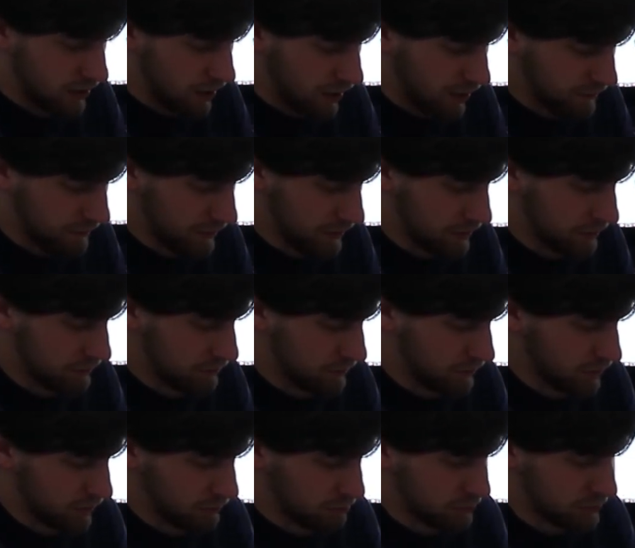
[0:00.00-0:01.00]
a very
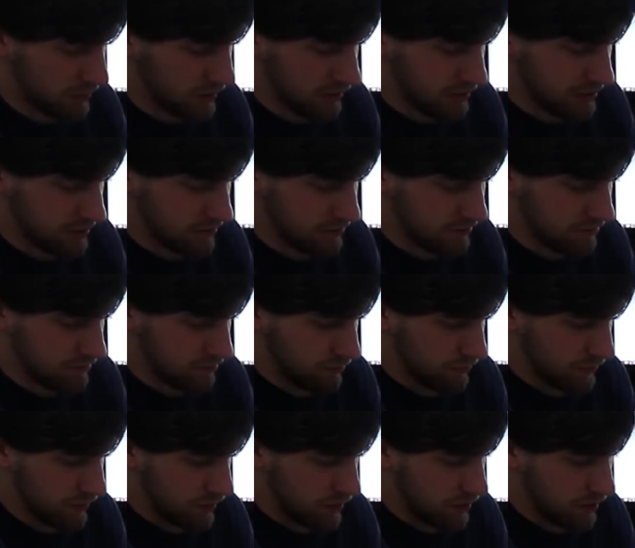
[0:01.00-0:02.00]
good plus.
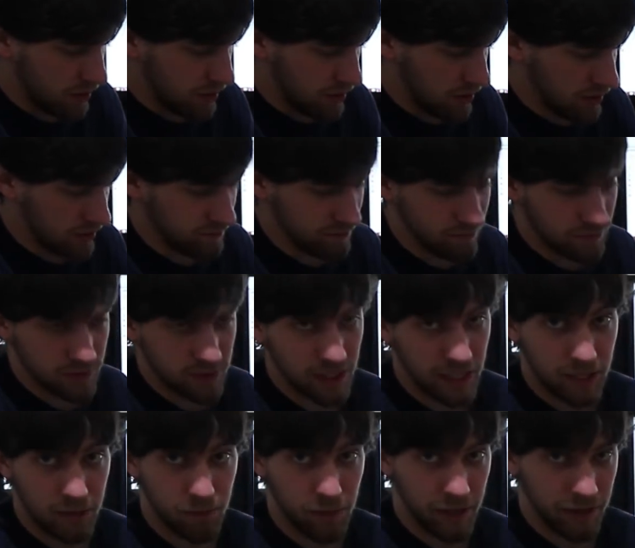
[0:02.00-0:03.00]

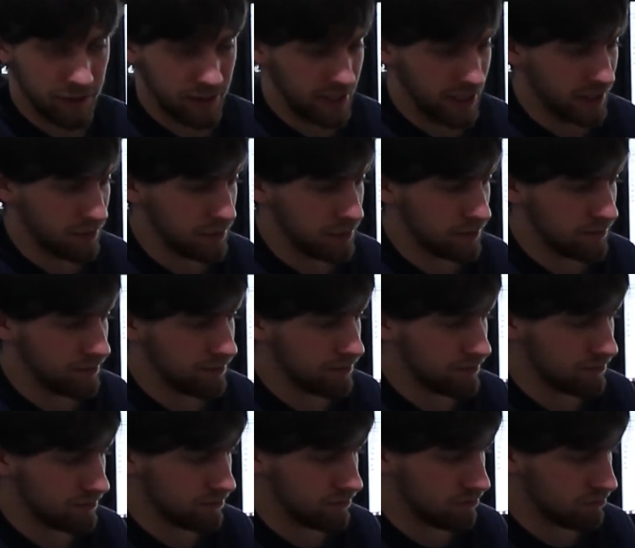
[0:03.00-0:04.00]
Standard power cable,
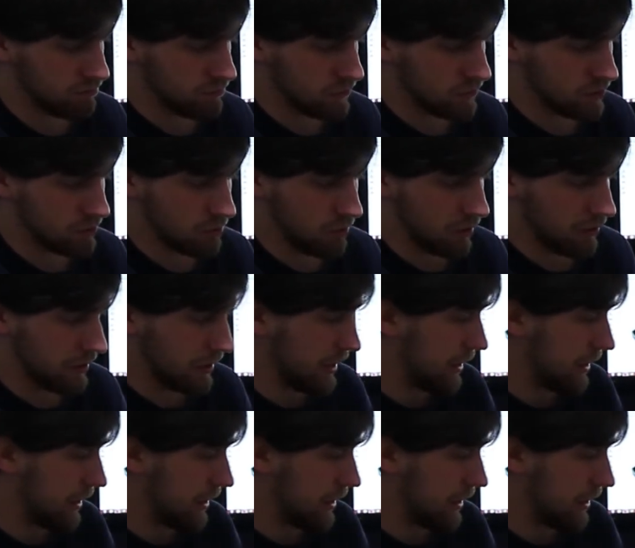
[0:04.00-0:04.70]
that's all I